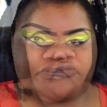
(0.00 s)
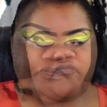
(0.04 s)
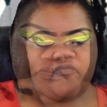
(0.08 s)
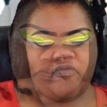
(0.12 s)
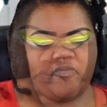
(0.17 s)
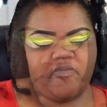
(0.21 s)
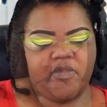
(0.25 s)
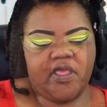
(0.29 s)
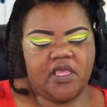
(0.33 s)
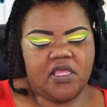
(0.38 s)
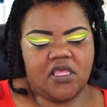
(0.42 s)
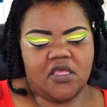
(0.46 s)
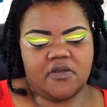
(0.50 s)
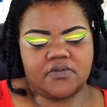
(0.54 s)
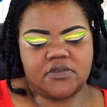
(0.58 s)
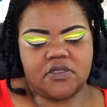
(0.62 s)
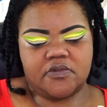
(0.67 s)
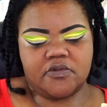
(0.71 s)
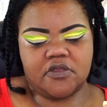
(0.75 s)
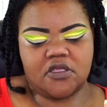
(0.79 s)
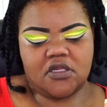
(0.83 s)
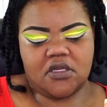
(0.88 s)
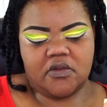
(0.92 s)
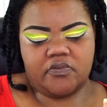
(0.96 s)
For makeups,
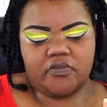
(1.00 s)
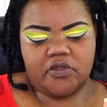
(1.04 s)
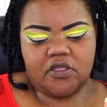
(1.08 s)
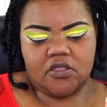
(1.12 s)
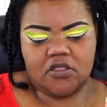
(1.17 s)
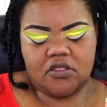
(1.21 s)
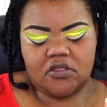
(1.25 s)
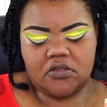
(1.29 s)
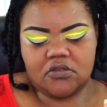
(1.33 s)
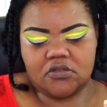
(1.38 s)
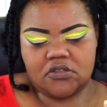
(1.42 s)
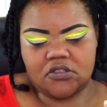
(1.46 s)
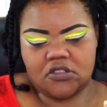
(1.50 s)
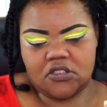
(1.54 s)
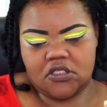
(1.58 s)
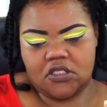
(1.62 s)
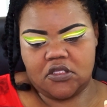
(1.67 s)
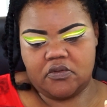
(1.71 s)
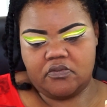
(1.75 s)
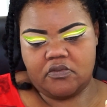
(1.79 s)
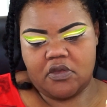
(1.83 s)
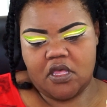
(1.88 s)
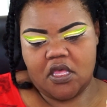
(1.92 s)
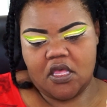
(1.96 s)
I'm gonna be
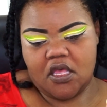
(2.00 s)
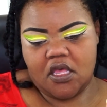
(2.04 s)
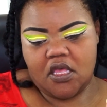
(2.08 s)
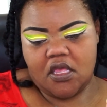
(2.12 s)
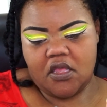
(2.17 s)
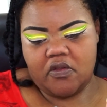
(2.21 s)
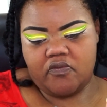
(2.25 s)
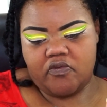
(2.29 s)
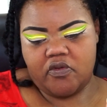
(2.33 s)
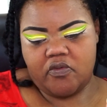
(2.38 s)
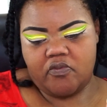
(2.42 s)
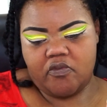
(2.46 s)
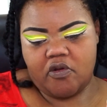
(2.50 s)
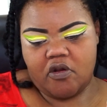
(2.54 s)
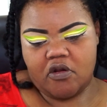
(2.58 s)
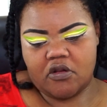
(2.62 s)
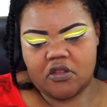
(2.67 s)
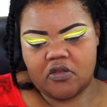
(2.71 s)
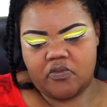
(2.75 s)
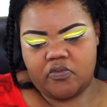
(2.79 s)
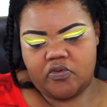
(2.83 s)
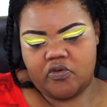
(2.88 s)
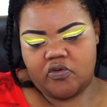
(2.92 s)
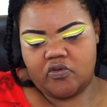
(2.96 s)
using my
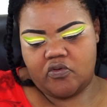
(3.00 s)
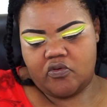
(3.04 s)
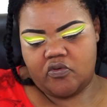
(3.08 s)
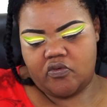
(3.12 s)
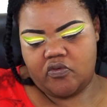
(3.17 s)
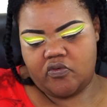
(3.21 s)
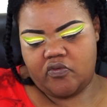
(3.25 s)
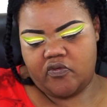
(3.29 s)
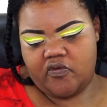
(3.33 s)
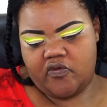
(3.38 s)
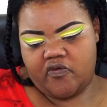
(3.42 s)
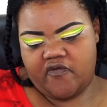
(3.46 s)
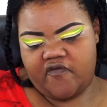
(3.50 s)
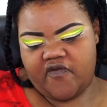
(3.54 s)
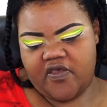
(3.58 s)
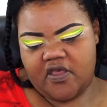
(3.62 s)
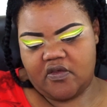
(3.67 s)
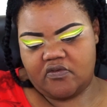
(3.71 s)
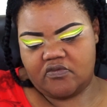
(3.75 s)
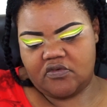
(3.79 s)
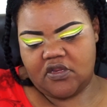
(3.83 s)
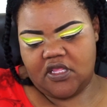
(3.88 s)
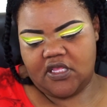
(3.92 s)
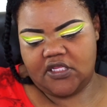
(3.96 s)
Remarkable
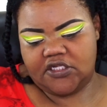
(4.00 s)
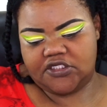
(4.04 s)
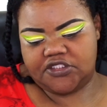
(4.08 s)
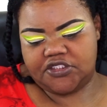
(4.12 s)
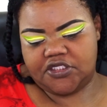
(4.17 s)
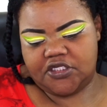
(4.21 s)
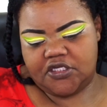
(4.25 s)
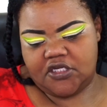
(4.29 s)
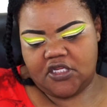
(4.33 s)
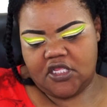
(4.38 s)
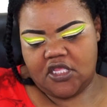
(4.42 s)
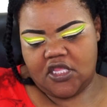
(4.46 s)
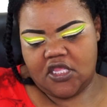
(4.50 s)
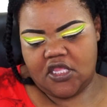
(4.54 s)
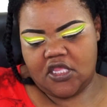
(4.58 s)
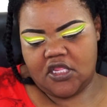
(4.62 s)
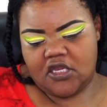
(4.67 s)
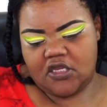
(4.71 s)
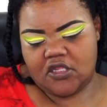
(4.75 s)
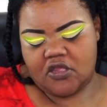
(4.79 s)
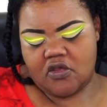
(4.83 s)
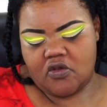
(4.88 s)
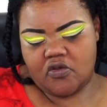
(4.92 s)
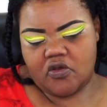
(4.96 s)
Foundation
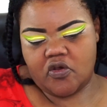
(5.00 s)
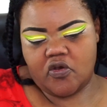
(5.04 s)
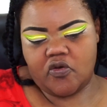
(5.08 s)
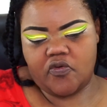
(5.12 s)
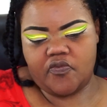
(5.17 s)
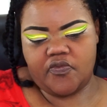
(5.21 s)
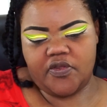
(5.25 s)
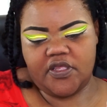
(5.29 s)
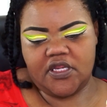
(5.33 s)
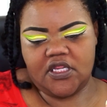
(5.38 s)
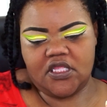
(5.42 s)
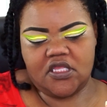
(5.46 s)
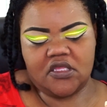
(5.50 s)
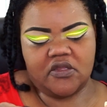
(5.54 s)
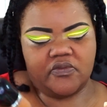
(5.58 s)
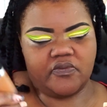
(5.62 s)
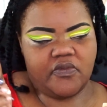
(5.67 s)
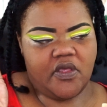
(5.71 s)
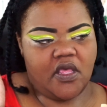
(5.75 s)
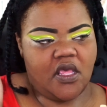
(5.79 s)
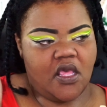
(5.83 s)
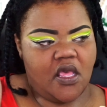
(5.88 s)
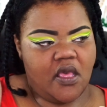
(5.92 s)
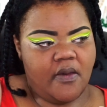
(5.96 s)
in Cocoa
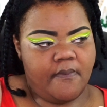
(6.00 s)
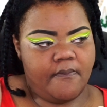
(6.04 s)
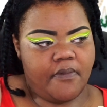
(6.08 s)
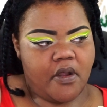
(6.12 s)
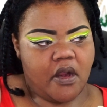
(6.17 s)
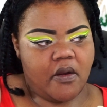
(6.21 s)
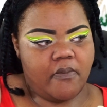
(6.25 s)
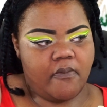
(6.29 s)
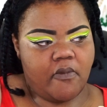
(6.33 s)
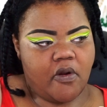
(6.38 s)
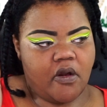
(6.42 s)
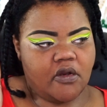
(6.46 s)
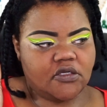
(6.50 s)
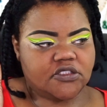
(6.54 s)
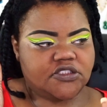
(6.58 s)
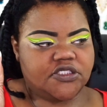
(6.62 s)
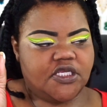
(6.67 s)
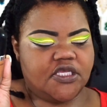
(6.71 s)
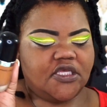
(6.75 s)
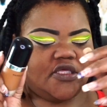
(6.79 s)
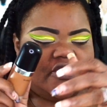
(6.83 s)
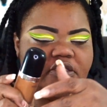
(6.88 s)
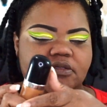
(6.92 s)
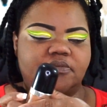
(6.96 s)
Medium by Marc
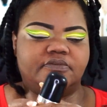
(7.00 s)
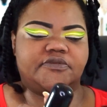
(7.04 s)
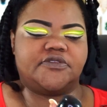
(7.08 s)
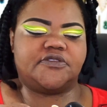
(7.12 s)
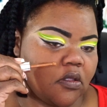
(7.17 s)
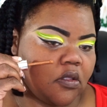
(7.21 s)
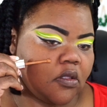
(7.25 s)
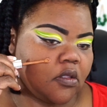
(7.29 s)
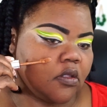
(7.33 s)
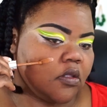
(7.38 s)
Jacobs.